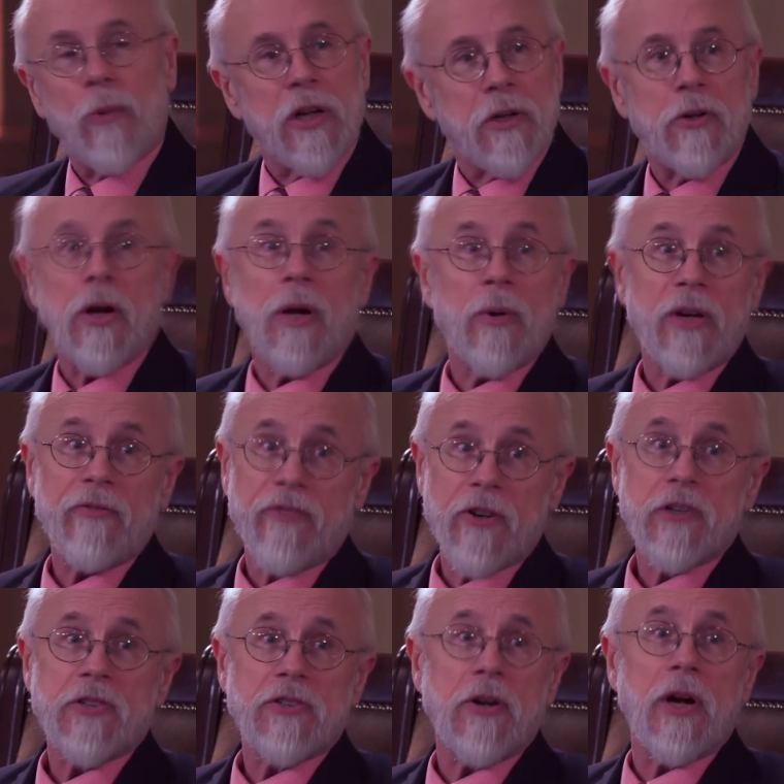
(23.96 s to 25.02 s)
when Darwin
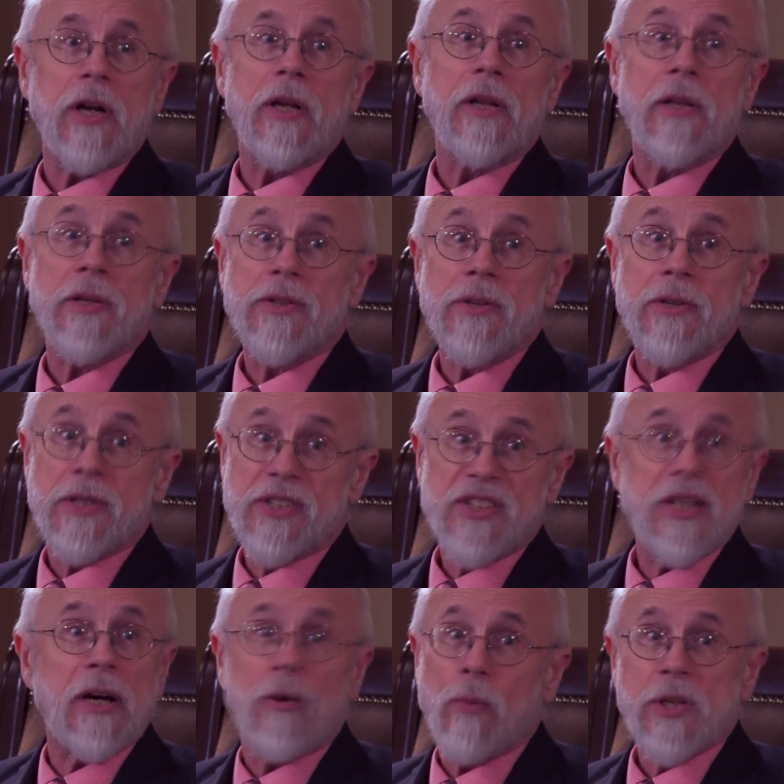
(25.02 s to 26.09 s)
first started, the
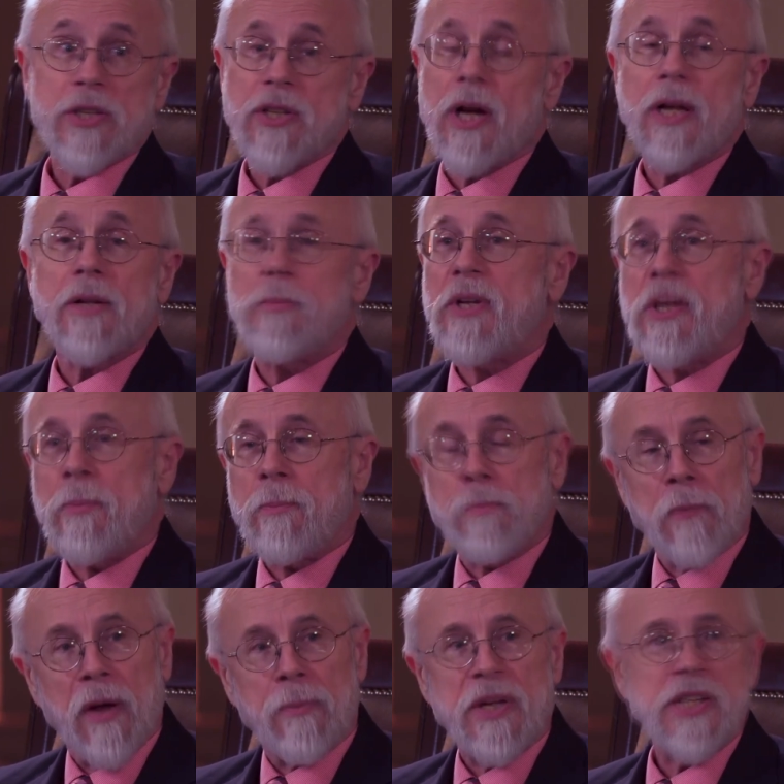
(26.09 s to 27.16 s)
cell was thought to be
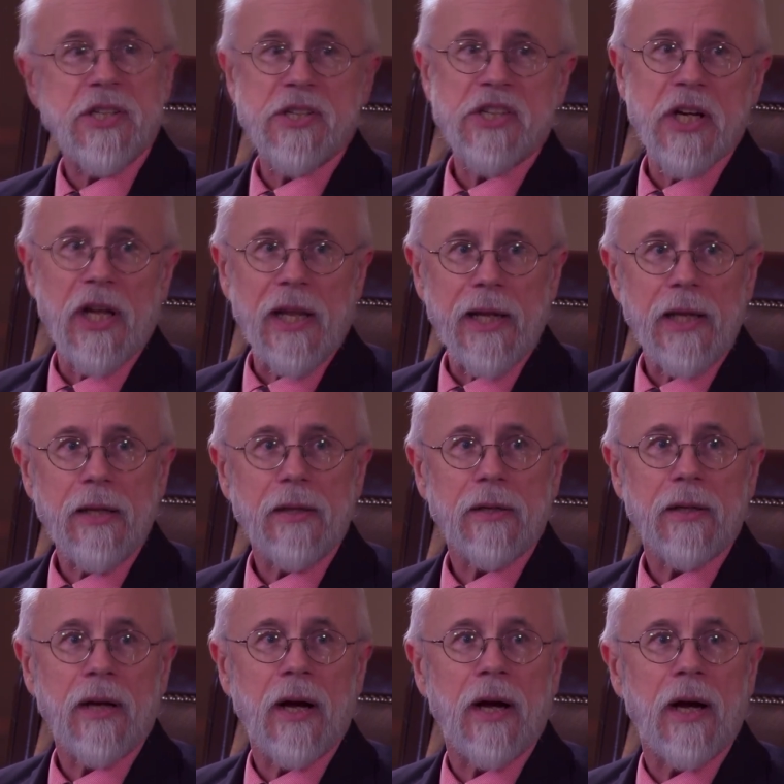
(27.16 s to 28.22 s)
a piece of jelly,
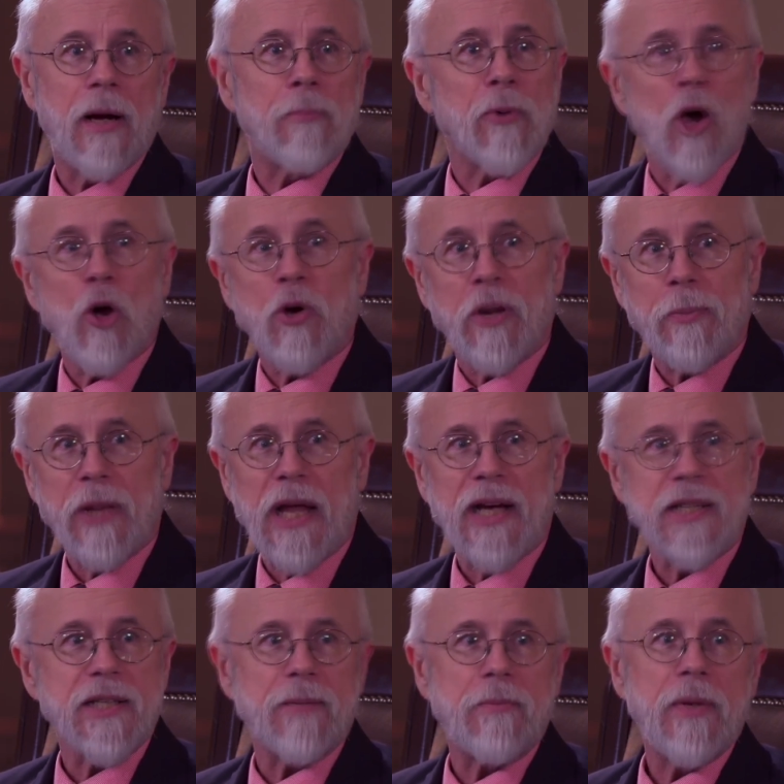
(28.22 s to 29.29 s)

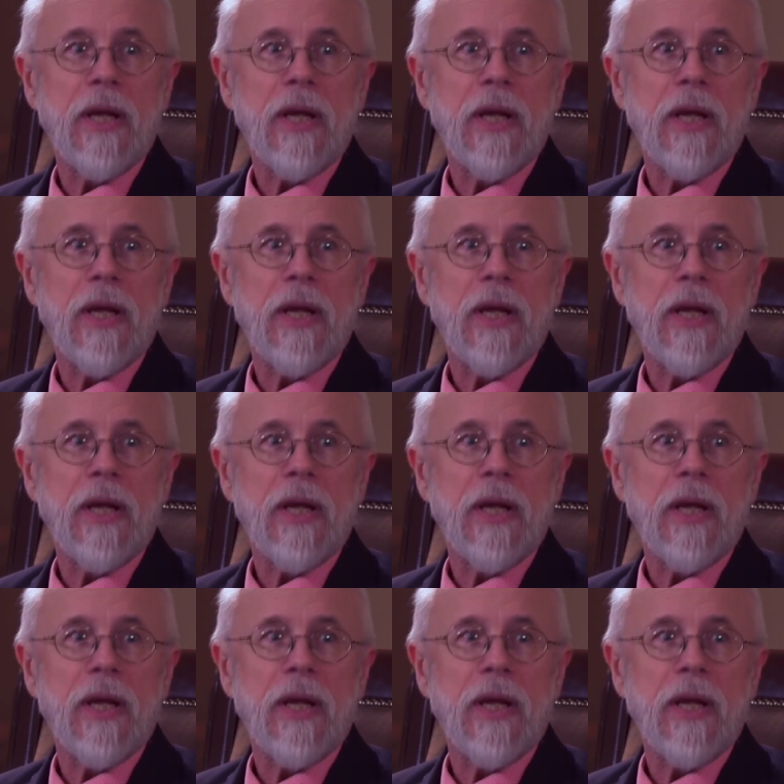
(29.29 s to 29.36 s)
protoplasm.